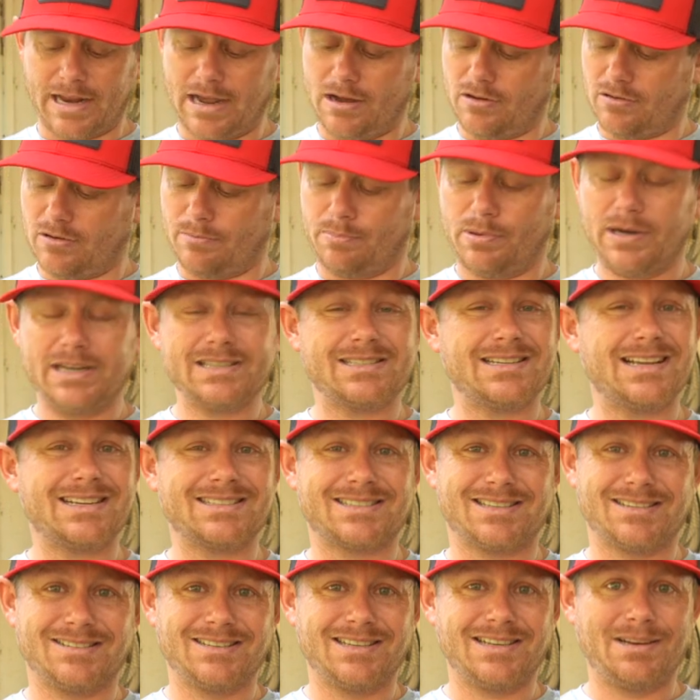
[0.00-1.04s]
Now, in a place
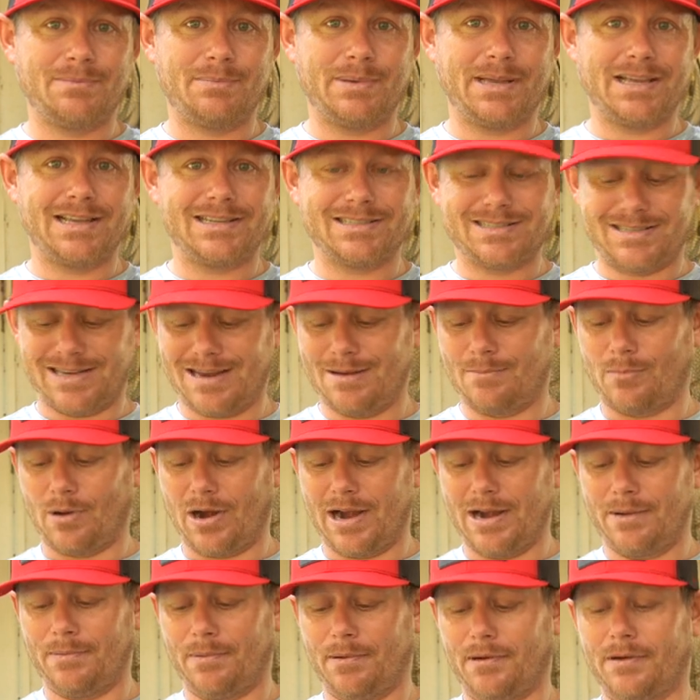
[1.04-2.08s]
like Toledo Bend, Sam
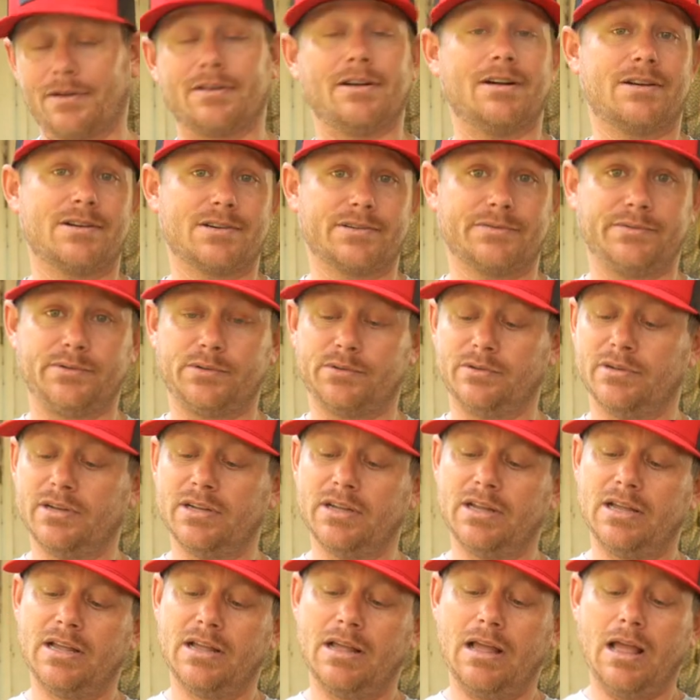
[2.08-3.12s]
Rayburn, Guntersville,
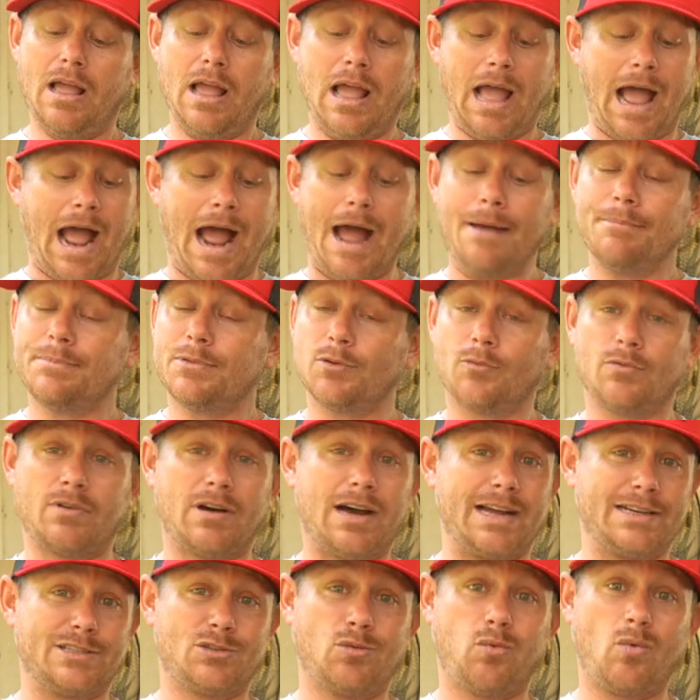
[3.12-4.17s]
I'm throwing
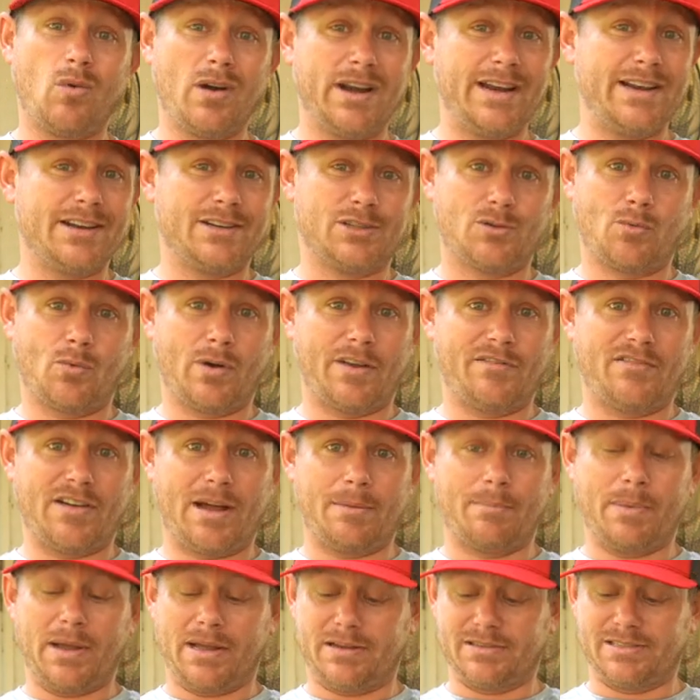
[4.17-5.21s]
like twenty to
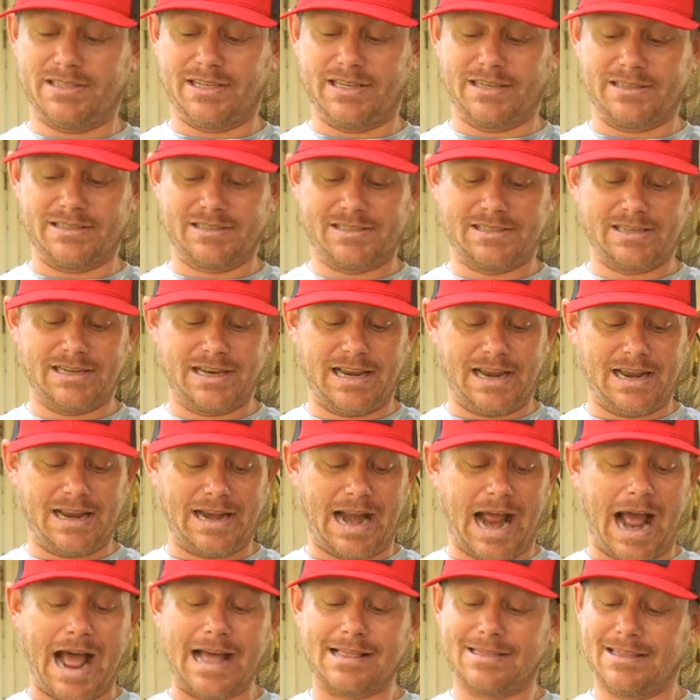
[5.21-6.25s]
twenty-five pound test,
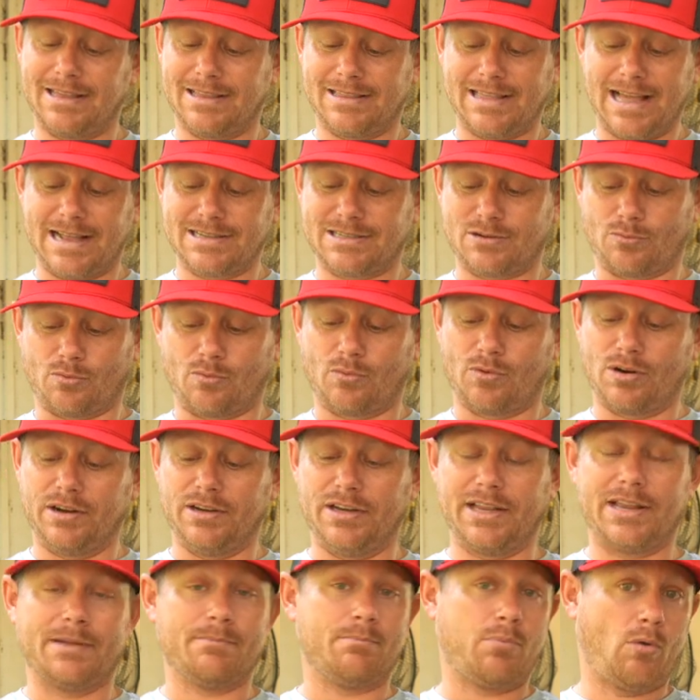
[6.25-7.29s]
and I think that's a
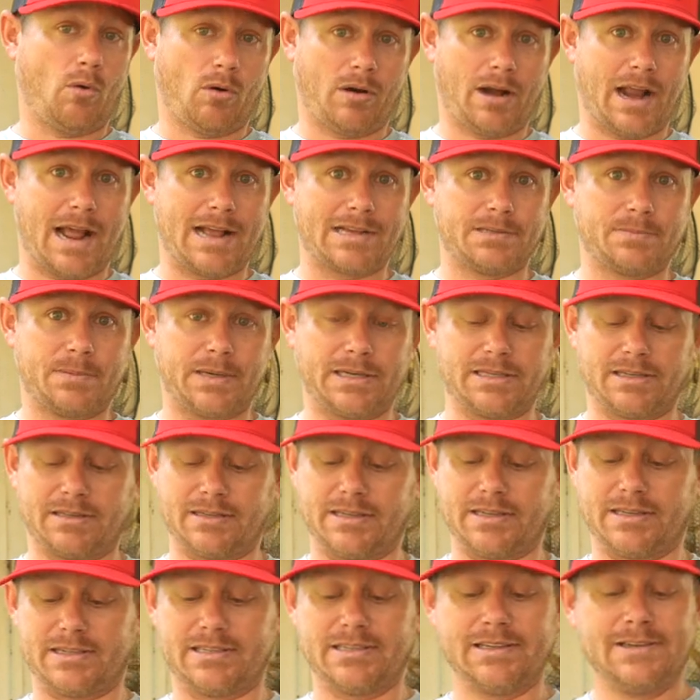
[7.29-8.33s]
really important aspect of
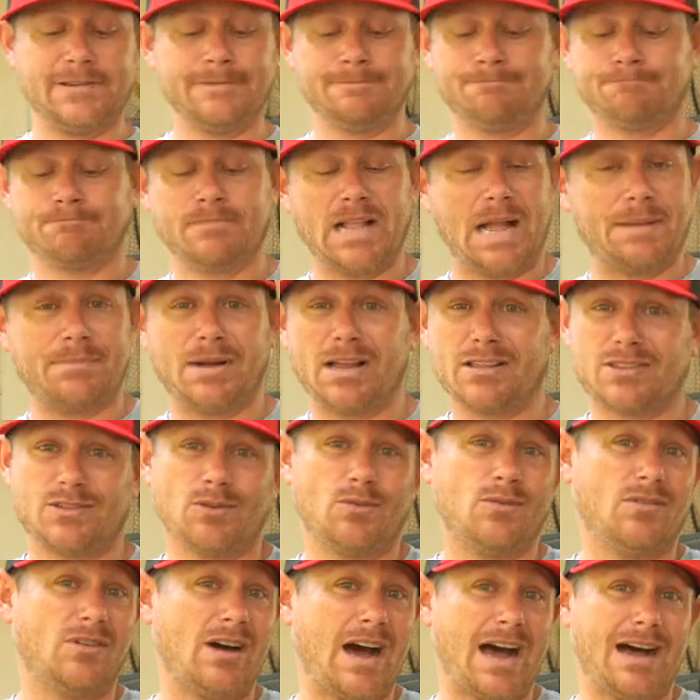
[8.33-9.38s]
this. I'm not
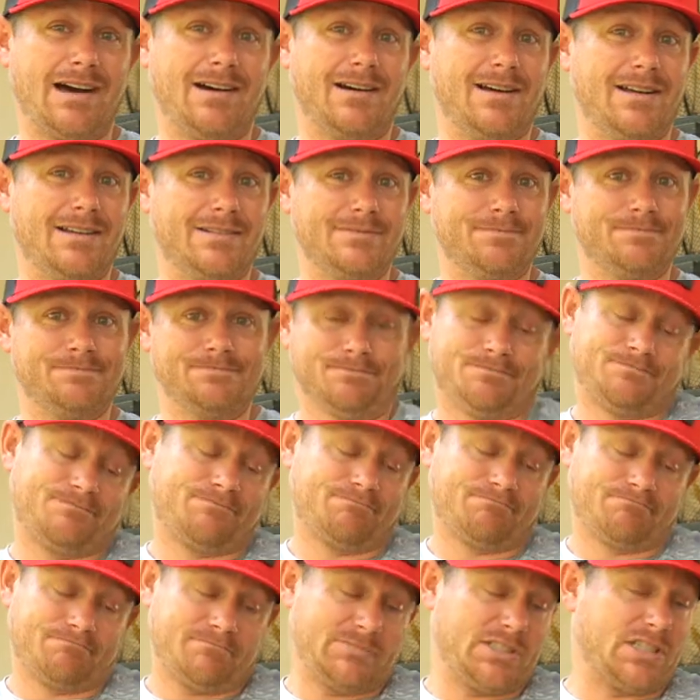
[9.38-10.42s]
throwing light line,
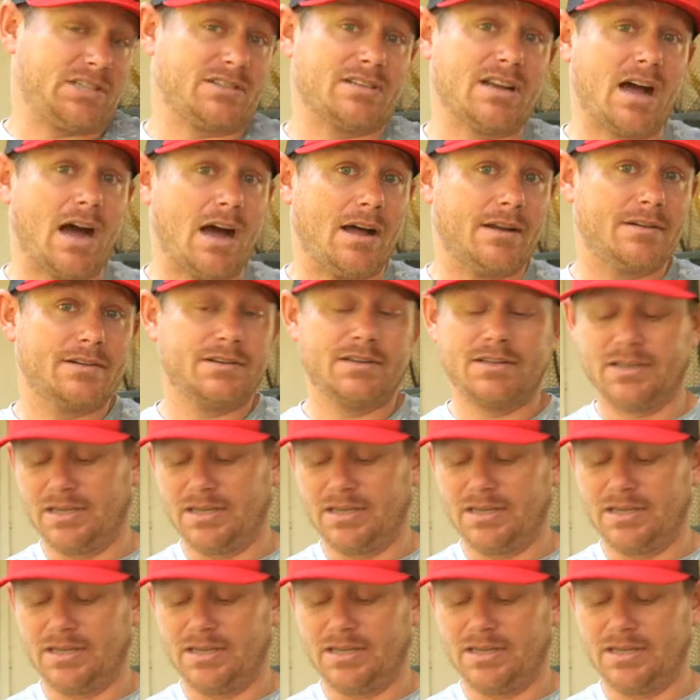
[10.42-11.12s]
just not.